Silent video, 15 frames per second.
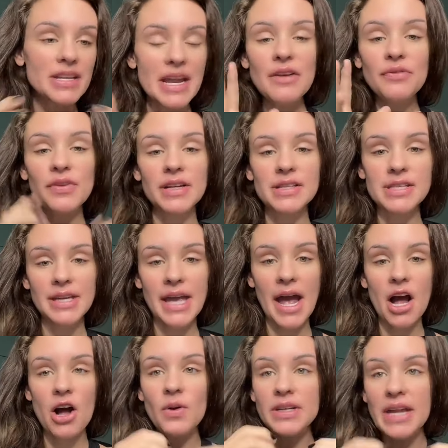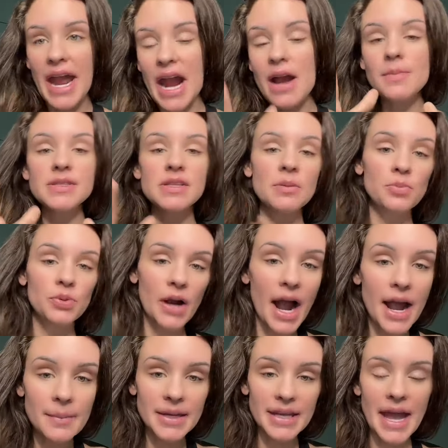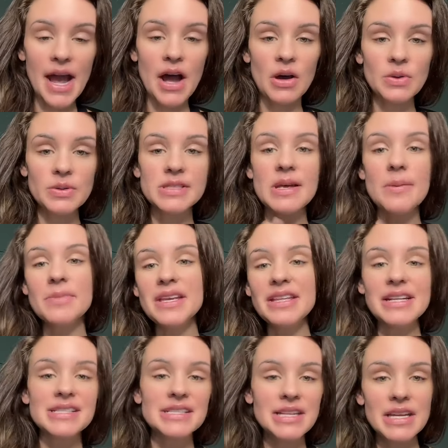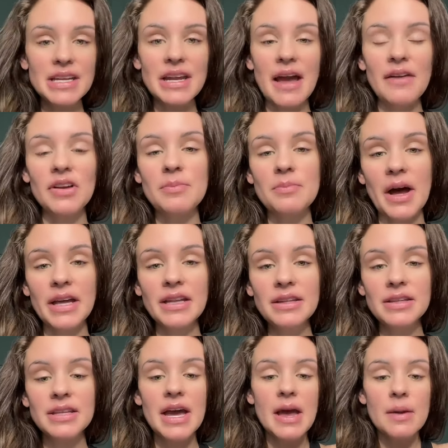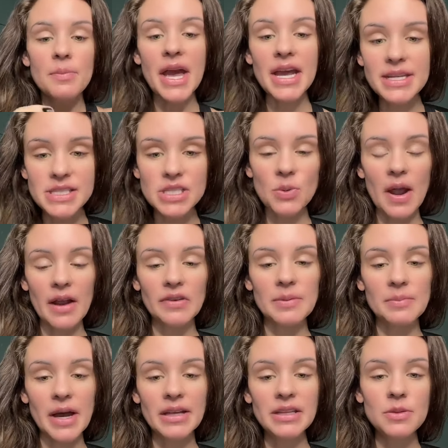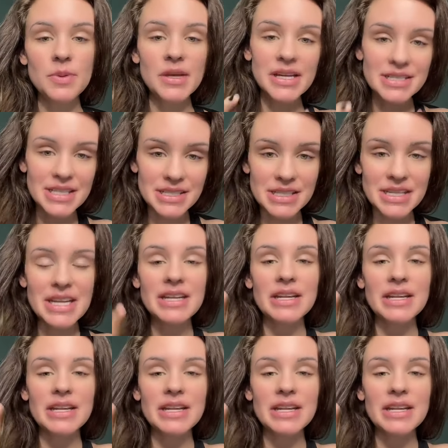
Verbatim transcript: a Netflix account, an Amazon Prime account, something that's needed every month, pays you every month because it's